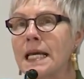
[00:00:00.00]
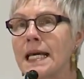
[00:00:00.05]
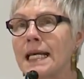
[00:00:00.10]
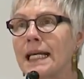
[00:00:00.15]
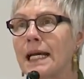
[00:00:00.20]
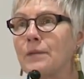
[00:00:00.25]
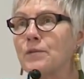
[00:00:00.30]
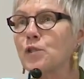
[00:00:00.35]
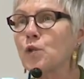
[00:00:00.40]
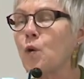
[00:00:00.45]

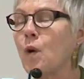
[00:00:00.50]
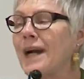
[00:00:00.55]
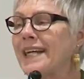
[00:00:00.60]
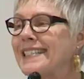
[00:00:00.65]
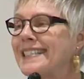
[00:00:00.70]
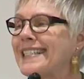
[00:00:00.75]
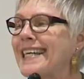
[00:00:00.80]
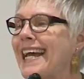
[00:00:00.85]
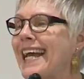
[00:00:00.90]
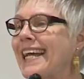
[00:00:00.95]
I was
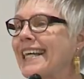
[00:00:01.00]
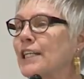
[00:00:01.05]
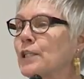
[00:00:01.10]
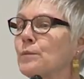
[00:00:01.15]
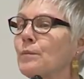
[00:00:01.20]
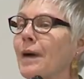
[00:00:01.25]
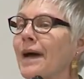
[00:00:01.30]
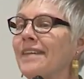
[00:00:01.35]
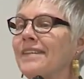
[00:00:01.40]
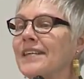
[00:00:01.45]
quite taken
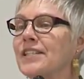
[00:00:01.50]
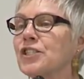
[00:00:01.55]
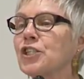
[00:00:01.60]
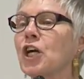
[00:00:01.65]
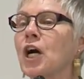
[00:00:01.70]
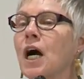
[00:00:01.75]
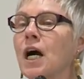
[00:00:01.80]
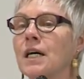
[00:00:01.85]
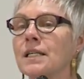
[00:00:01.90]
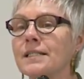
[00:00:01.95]
by this
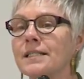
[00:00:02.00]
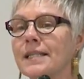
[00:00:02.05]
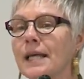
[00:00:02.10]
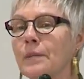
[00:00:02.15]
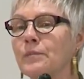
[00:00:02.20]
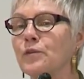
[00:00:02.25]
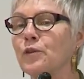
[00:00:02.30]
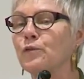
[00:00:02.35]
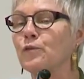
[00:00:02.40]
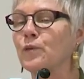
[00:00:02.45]

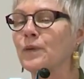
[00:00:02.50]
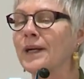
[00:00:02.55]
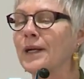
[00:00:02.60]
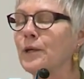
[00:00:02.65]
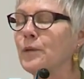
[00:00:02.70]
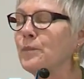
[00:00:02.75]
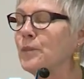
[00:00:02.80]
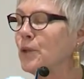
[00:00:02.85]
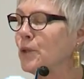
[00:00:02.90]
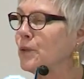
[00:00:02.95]
concept of
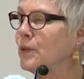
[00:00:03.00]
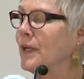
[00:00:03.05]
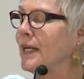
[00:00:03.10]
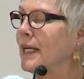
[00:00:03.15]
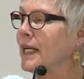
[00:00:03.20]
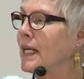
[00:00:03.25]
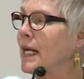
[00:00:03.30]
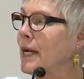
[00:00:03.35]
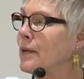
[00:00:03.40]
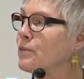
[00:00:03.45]
rare beauty,
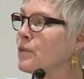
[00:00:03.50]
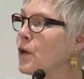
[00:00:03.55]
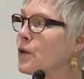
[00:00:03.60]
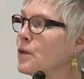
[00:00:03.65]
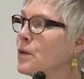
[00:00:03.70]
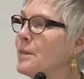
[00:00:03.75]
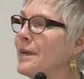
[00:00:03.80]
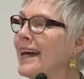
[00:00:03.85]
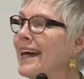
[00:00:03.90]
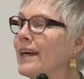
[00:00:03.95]
and I wrote
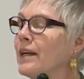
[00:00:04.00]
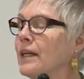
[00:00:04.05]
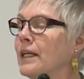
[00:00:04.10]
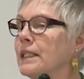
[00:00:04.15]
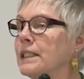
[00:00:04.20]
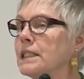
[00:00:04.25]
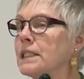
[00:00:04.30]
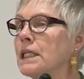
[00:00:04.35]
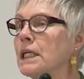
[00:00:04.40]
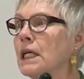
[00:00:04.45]
about
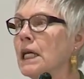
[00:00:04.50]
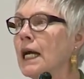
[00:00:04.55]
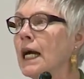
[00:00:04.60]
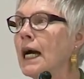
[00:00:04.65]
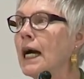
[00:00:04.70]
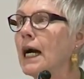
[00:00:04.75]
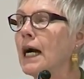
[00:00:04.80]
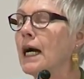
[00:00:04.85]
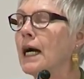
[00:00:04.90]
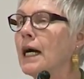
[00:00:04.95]
it
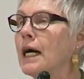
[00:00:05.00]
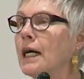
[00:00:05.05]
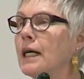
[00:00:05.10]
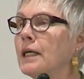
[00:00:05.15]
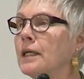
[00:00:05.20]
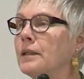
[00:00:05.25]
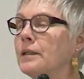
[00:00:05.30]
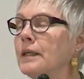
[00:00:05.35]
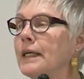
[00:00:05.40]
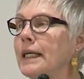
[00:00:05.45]

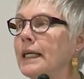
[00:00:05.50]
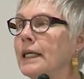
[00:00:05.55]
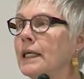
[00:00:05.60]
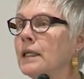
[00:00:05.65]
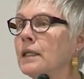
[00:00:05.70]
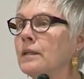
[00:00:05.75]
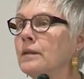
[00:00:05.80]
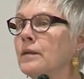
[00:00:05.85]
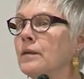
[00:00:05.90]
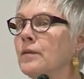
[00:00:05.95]

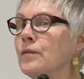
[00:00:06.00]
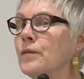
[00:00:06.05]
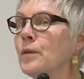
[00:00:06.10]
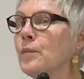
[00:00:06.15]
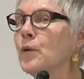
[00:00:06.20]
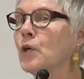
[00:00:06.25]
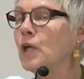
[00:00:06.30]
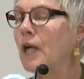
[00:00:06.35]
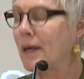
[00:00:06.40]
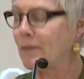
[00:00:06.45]
in the
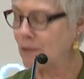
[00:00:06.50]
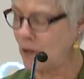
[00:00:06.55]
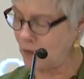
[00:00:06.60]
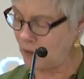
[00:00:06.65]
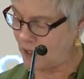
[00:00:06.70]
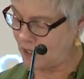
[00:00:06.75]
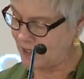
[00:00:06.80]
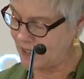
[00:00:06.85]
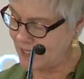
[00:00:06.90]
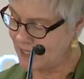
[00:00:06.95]
book I wrote
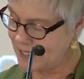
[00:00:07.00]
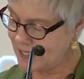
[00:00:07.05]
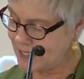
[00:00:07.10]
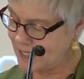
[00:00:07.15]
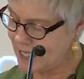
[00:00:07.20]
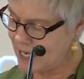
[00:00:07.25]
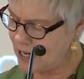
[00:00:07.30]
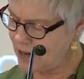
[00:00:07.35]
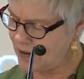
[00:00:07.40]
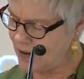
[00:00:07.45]
on
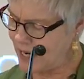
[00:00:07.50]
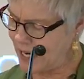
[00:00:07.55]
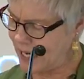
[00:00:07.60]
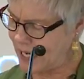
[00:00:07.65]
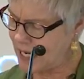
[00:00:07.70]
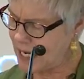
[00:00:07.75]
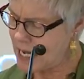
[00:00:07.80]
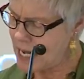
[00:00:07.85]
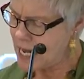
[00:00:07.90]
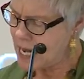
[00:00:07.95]

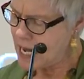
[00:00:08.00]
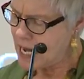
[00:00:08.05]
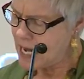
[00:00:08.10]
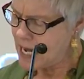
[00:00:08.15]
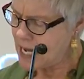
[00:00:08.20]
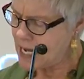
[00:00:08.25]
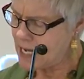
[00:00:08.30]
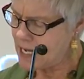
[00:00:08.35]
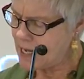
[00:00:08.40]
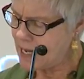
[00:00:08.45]
staring.
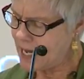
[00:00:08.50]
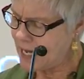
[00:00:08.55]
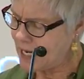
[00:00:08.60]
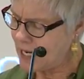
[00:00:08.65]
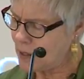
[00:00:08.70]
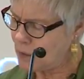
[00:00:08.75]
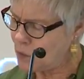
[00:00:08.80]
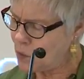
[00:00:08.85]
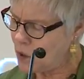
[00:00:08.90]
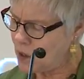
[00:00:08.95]
And
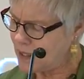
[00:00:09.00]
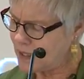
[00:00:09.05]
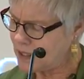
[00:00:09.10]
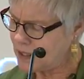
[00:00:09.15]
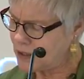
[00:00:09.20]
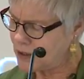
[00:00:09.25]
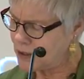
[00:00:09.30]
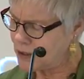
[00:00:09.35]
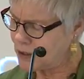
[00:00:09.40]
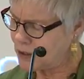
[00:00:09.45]
I
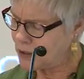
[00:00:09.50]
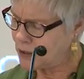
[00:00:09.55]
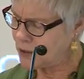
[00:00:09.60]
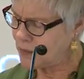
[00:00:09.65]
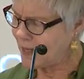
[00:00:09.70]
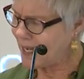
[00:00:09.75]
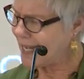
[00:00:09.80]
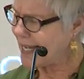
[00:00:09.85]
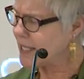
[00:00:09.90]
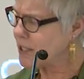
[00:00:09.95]
wanted to
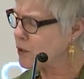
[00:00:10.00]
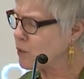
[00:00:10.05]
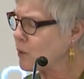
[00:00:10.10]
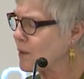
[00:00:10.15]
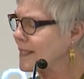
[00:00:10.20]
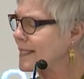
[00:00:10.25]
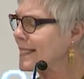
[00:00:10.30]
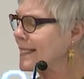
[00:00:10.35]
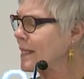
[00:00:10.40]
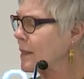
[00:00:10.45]
end
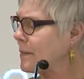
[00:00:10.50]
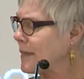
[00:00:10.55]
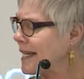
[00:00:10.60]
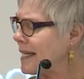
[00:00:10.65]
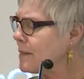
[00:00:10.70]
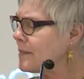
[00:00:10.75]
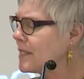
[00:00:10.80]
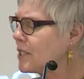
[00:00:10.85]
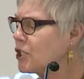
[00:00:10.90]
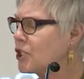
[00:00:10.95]
with some
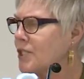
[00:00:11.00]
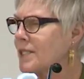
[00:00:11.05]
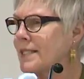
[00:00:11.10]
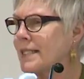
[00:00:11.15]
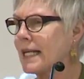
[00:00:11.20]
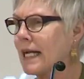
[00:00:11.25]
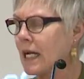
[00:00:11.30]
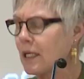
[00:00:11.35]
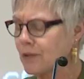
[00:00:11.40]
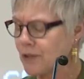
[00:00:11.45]
images
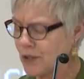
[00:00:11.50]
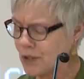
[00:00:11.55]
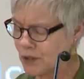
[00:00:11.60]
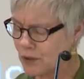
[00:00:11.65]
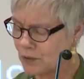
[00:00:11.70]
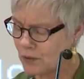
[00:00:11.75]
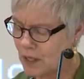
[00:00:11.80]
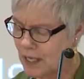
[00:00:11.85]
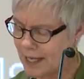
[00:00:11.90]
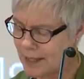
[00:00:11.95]
that I'll
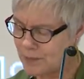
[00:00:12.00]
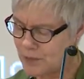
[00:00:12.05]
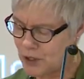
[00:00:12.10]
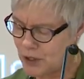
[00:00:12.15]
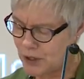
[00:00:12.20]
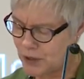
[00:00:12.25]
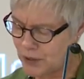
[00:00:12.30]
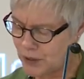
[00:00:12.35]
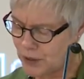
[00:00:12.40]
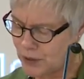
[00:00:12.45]
describe
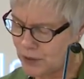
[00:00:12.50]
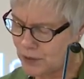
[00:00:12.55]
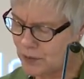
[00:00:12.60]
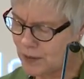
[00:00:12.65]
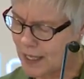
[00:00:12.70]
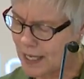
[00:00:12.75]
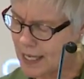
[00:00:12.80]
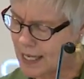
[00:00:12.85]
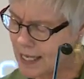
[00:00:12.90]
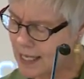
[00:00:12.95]
to you
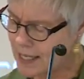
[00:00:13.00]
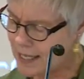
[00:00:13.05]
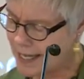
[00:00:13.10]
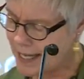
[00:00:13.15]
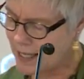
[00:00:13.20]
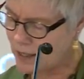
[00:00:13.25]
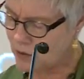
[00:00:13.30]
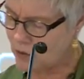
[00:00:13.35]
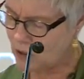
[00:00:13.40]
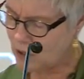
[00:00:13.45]

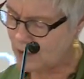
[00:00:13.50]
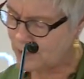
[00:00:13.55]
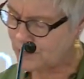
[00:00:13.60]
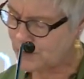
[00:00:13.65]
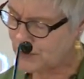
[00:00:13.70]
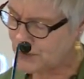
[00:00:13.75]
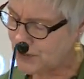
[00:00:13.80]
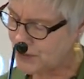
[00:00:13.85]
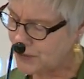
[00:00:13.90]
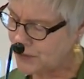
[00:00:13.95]
and
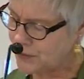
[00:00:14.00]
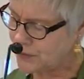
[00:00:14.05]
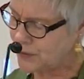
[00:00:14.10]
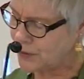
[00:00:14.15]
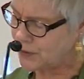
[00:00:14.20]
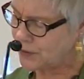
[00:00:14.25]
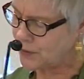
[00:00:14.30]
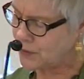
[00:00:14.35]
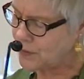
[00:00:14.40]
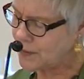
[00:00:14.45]
offer to
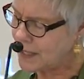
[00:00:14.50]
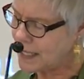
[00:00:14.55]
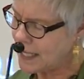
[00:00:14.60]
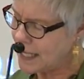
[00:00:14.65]
you